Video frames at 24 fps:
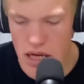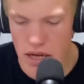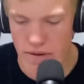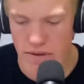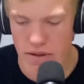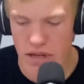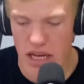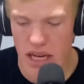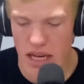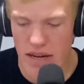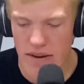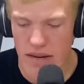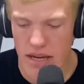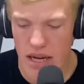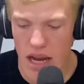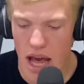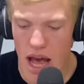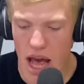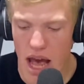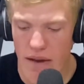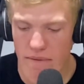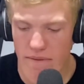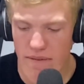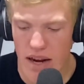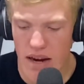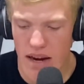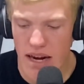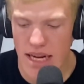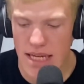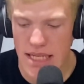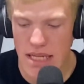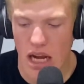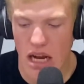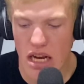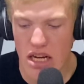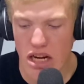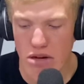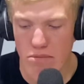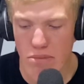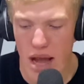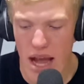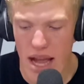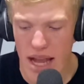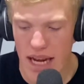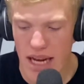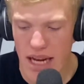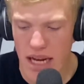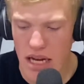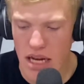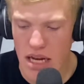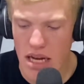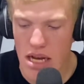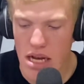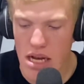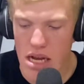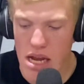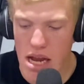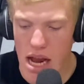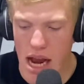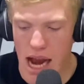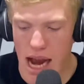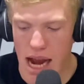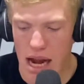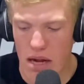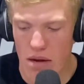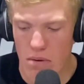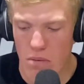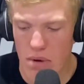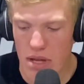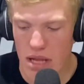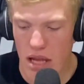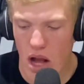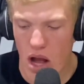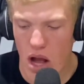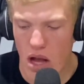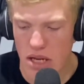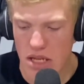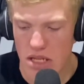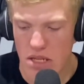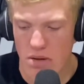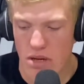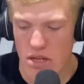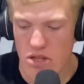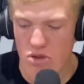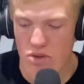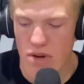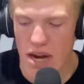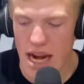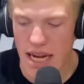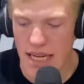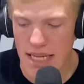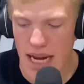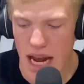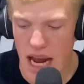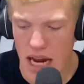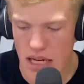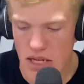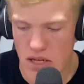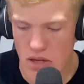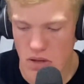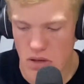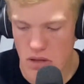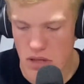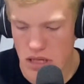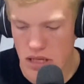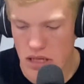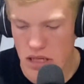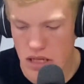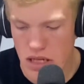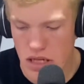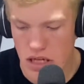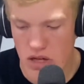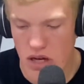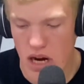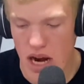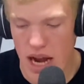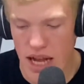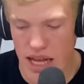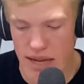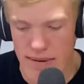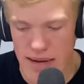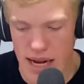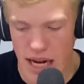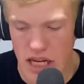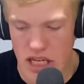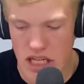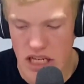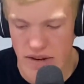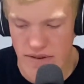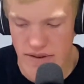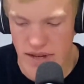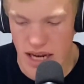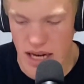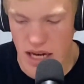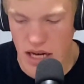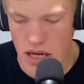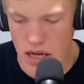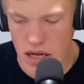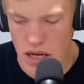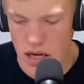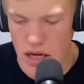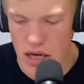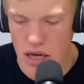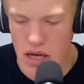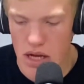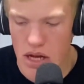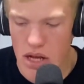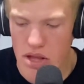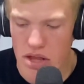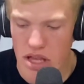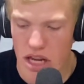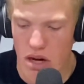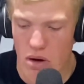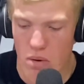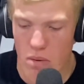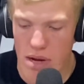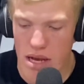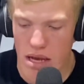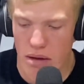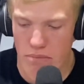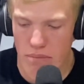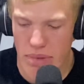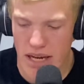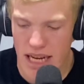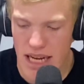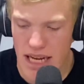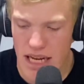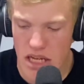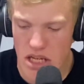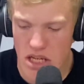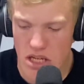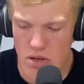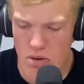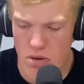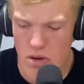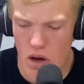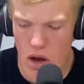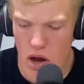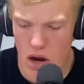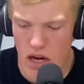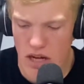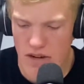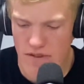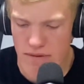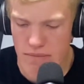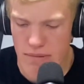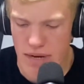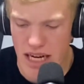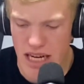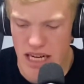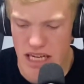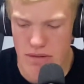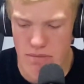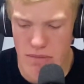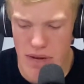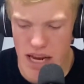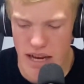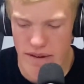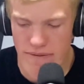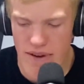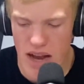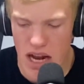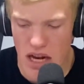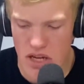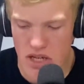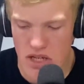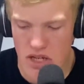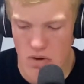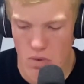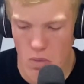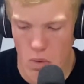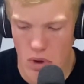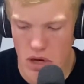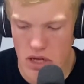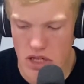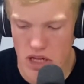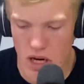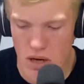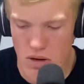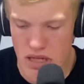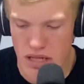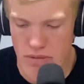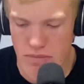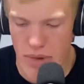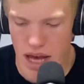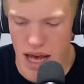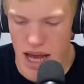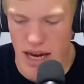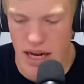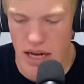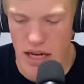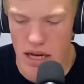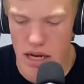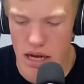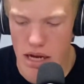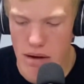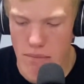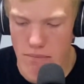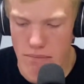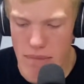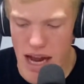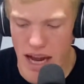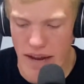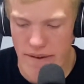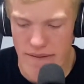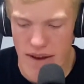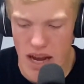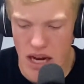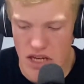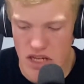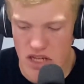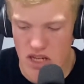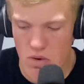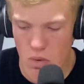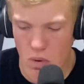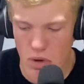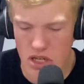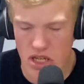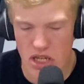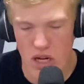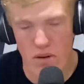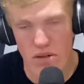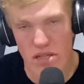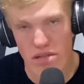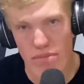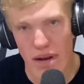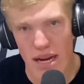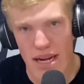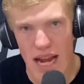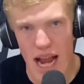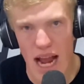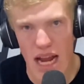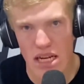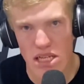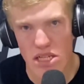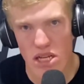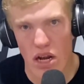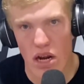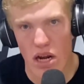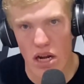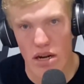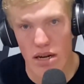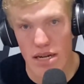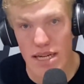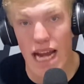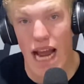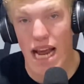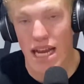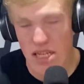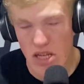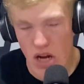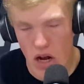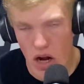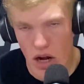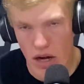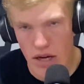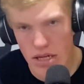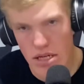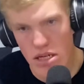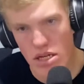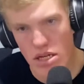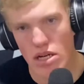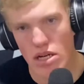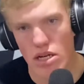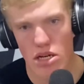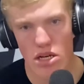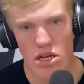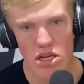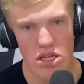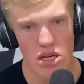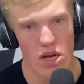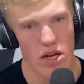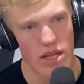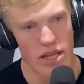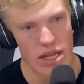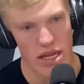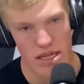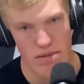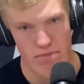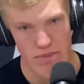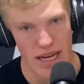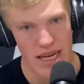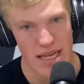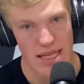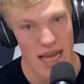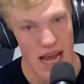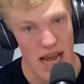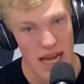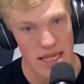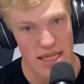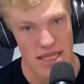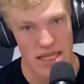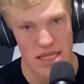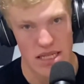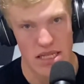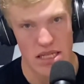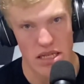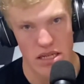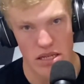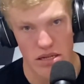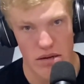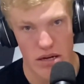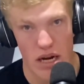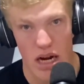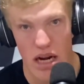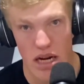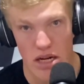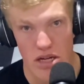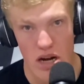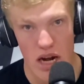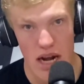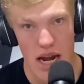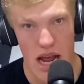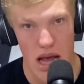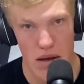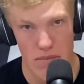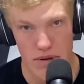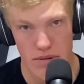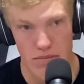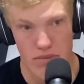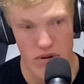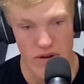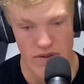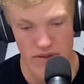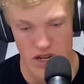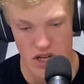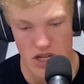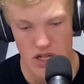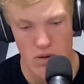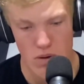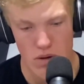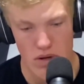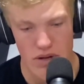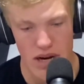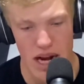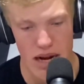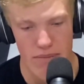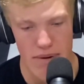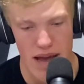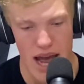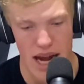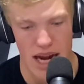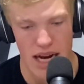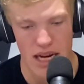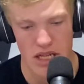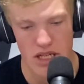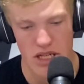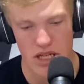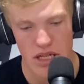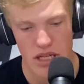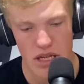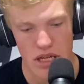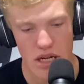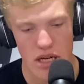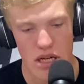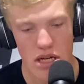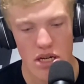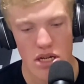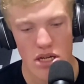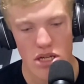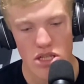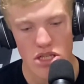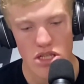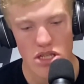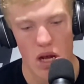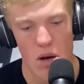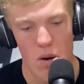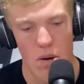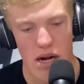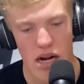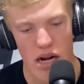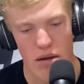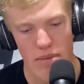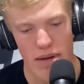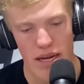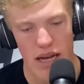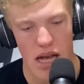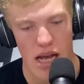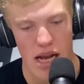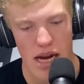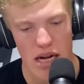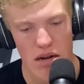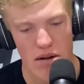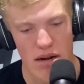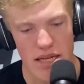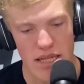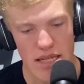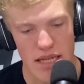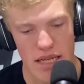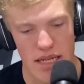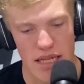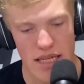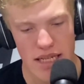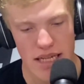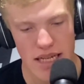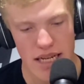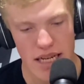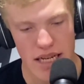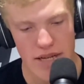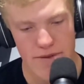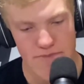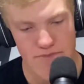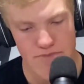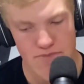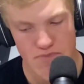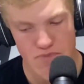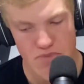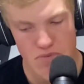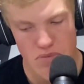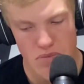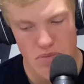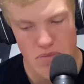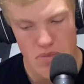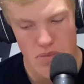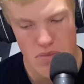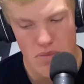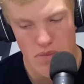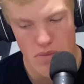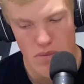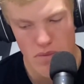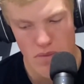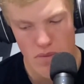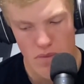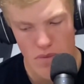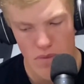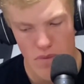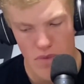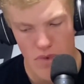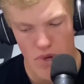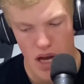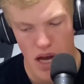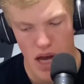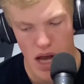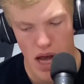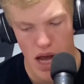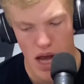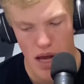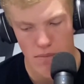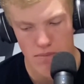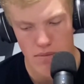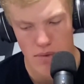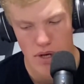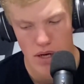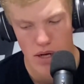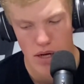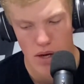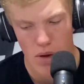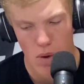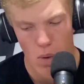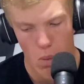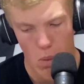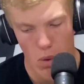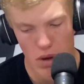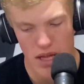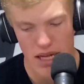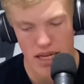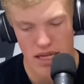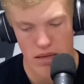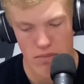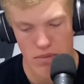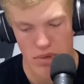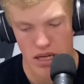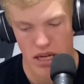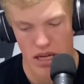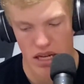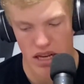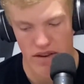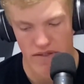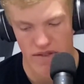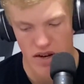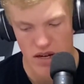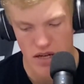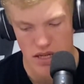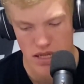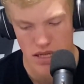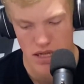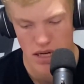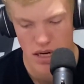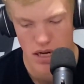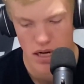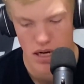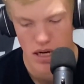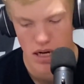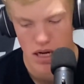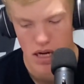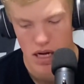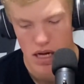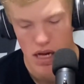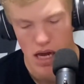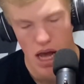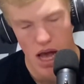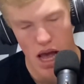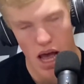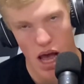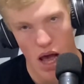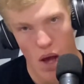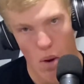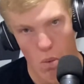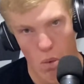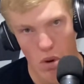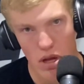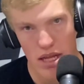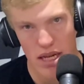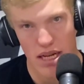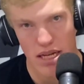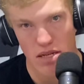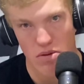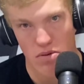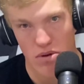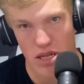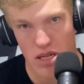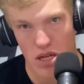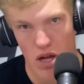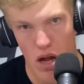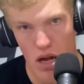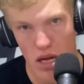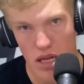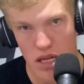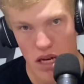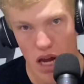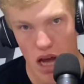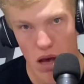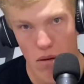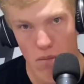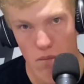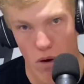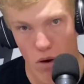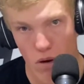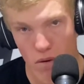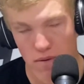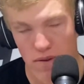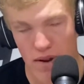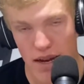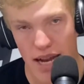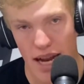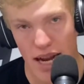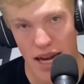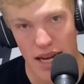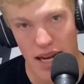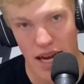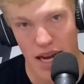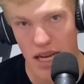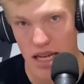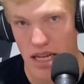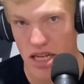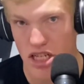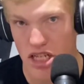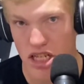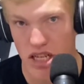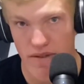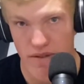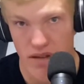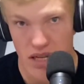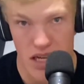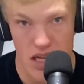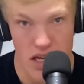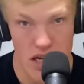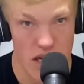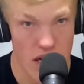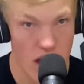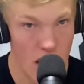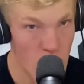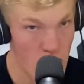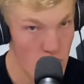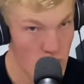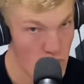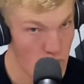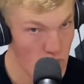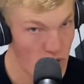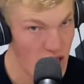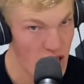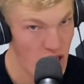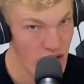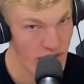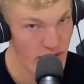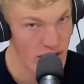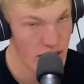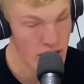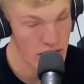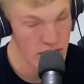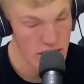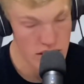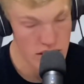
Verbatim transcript: diff, uh, various underbody and with also a transaxles to try to eliminate shifting there will be two cars from each manufacturer, one chosen by manufacturer, one chosen by NASCAR. NASCAR. So this big test is going to try to help improve this short track package. So it'll be uh, interesting to see um, what this delivers, uh, what this results come. Hopefully they can get this shifting uh, rid of it.